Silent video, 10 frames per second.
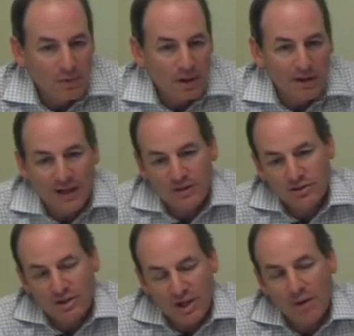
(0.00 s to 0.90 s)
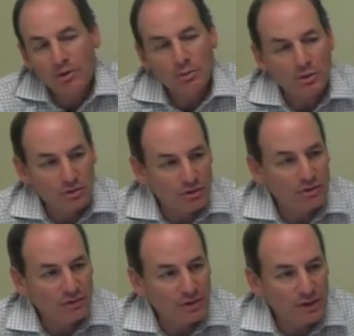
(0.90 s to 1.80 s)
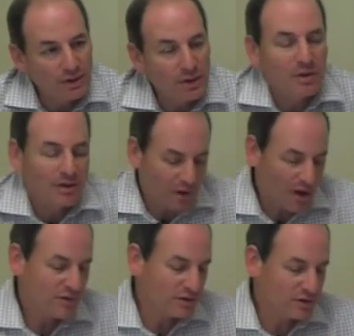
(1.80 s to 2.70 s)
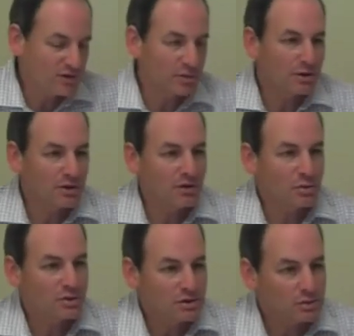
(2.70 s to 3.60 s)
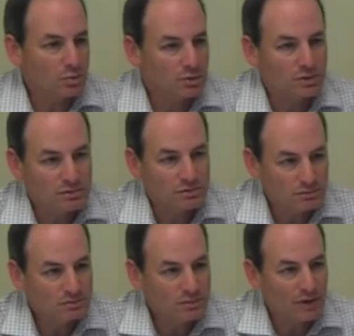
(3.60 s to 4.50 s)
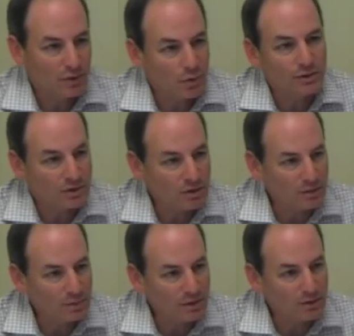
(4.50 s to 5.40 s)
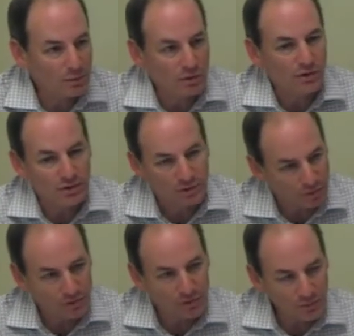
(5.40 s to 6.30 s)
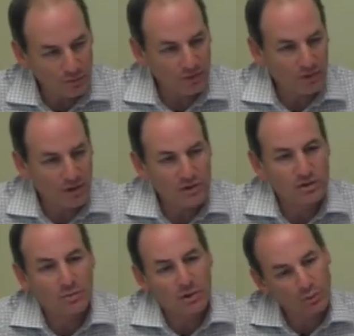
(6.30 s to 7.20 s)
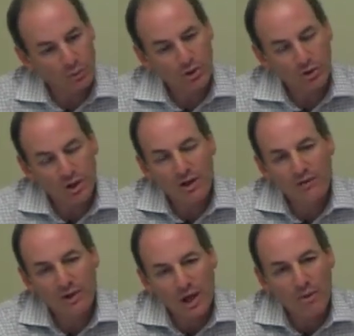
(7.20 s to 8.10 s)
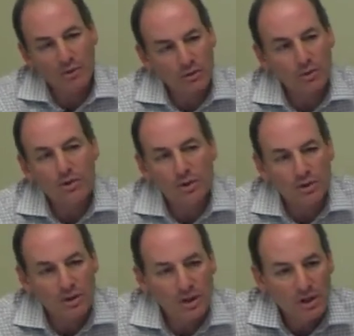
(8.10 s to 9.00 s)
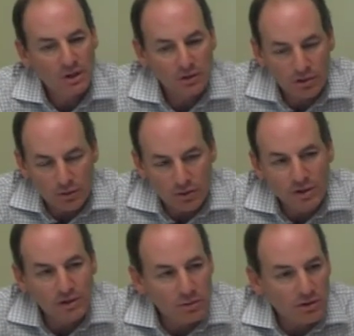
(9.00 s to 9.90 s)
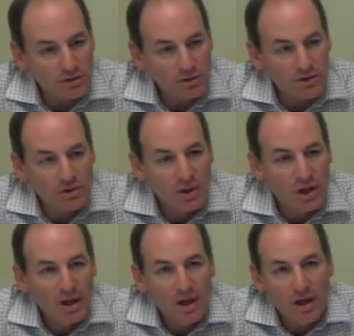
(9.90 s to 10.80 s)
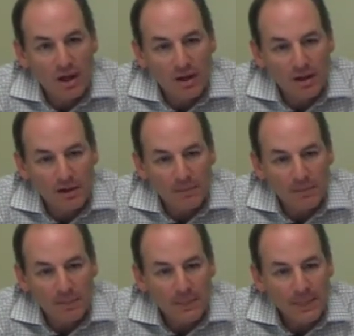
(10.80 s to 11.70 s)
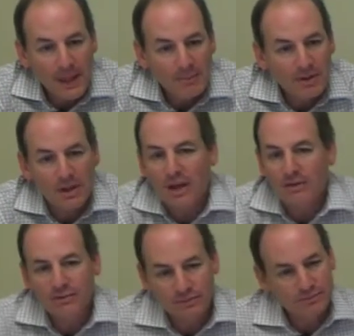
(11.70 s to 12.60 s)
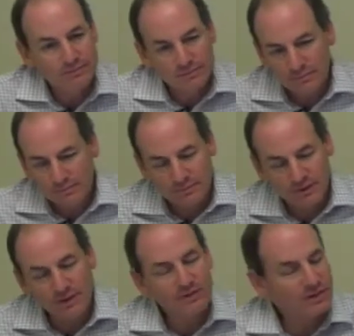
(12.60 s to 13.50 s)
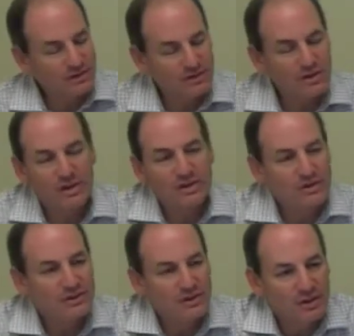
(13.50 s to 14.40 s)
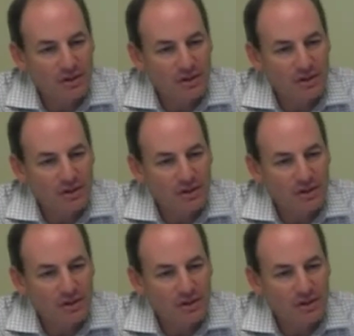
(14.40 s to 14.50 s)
actually an optimal use of land. I mean, there are obviously some areas which are only going to be commercial, only going to be residential, but where you have the opportunity to create the mixed use. I mean, I've lived in cities